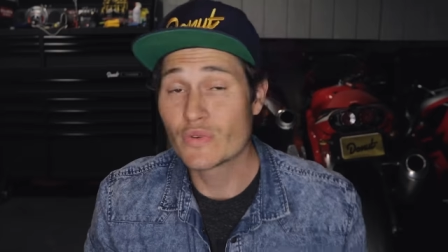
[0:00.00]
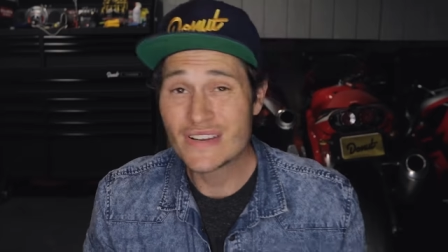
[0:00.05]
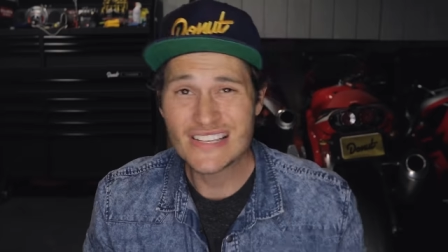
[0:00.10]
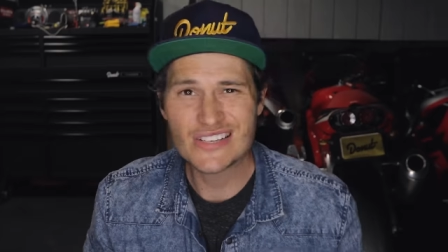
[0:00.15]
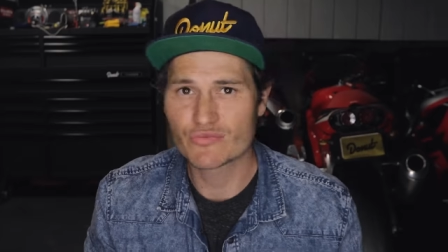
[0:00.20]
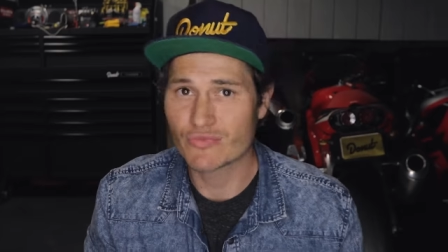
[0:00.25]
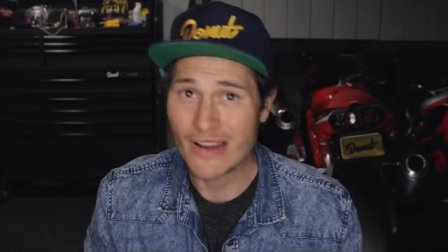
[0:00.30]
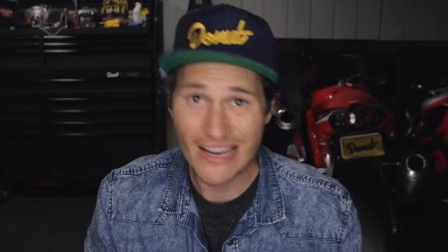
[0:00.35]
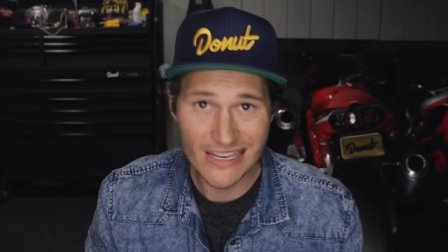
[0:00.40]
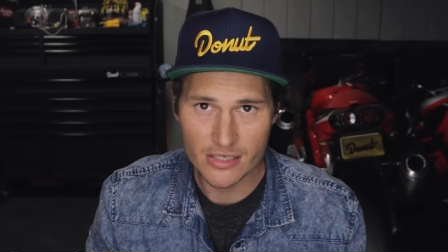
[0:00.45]
The
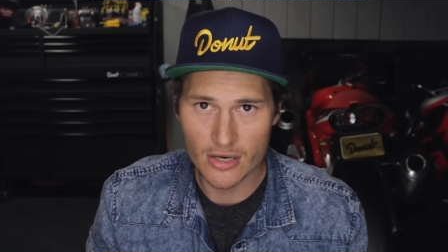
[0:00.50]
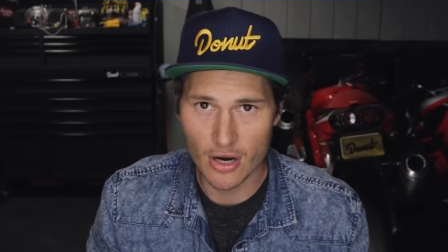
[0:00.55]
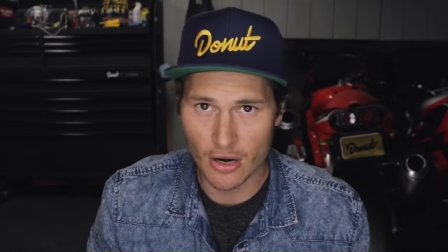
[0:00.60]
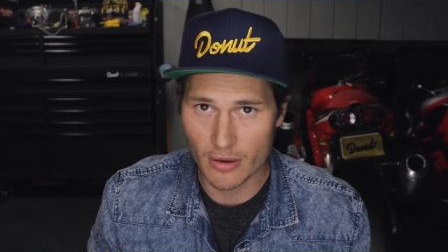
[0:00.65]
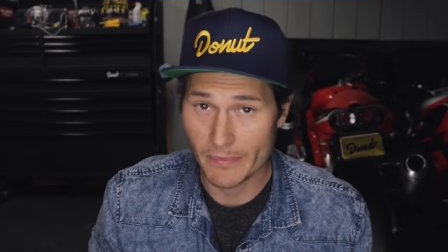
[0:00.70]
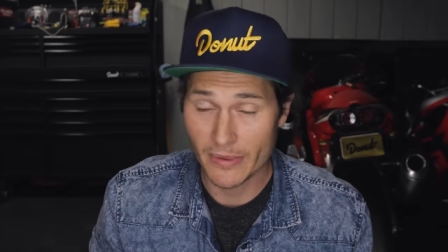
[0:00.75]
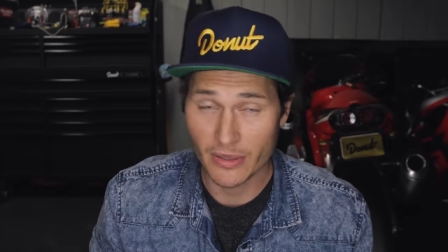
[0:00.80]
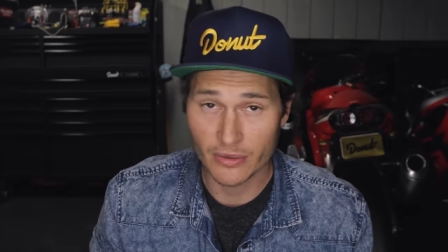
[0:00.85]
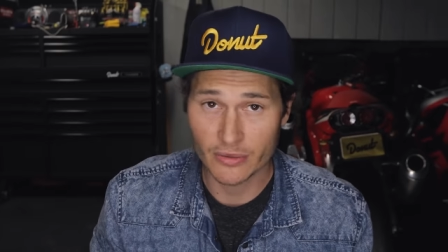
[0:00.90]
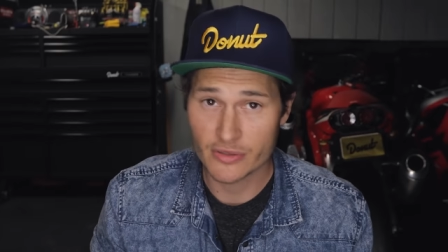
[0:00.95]
reason race
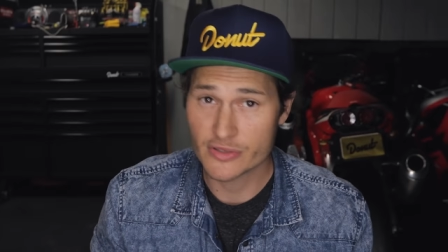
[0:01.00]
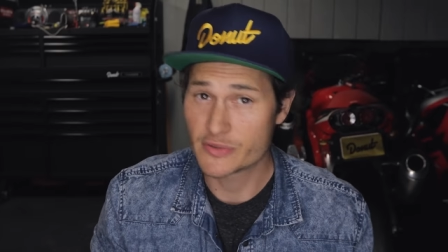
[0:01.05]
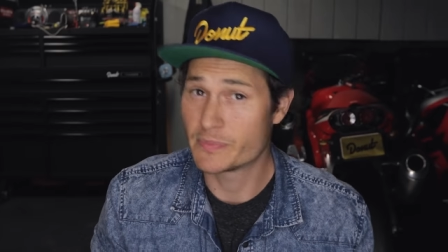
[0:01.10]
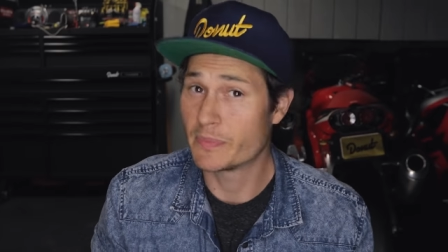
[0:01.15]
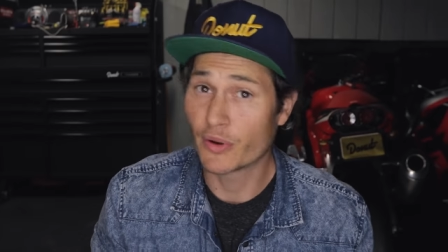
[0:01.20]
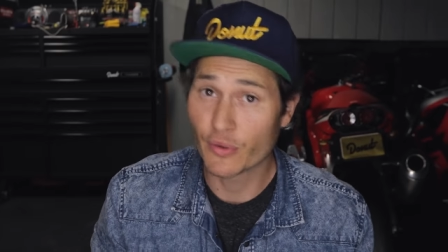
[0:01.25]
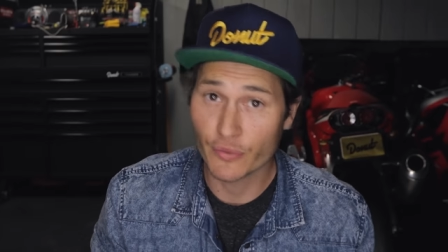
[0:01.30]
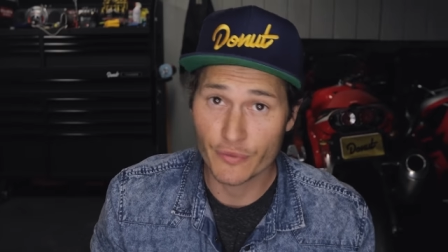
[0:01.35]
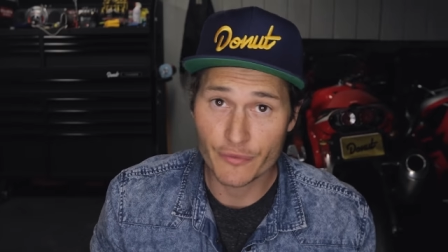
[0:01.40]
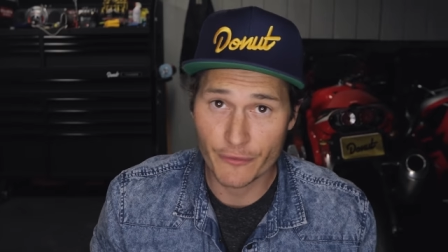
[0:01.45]
car builders
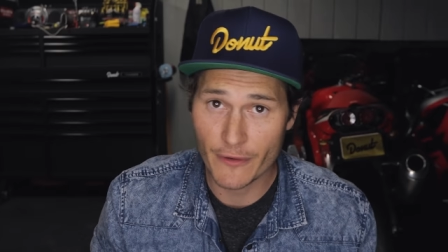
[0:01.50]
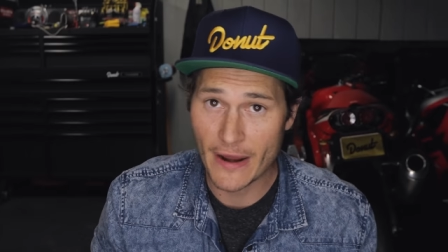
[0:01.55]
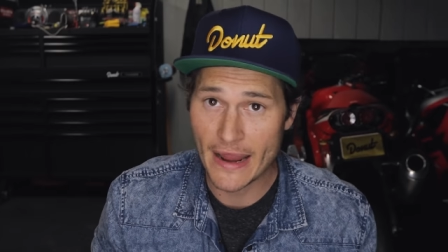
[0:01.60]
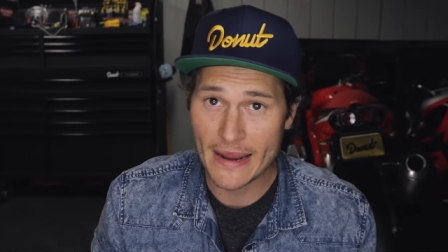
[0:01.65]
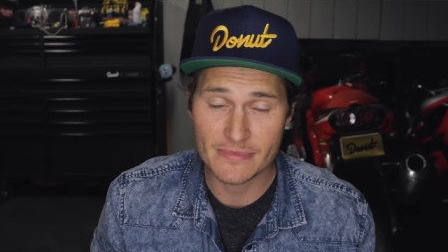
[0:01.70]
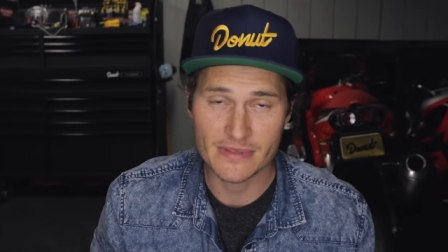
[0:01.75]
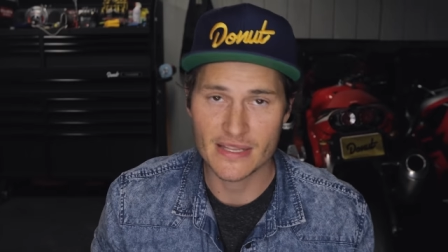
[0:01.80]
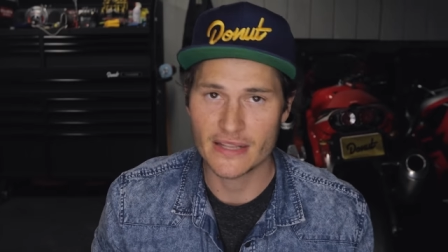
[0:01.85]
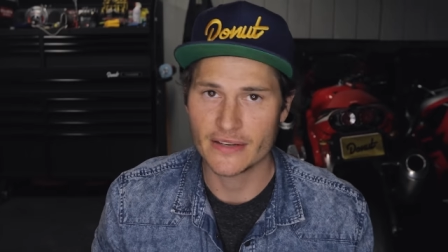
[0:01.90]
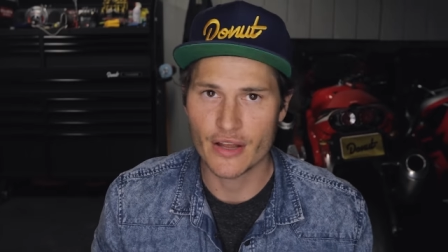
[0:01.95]
build
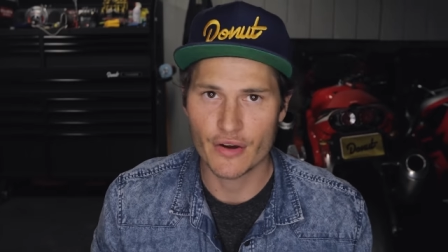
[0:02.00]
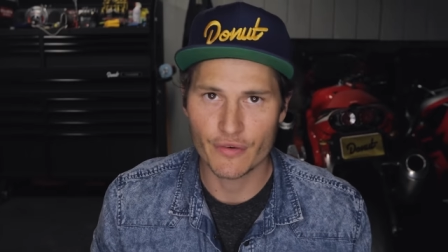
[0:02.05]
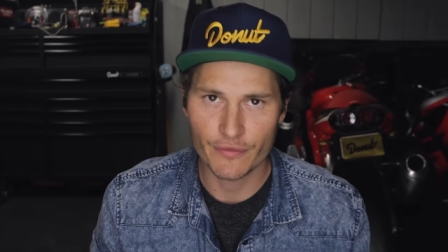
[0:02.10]
frames that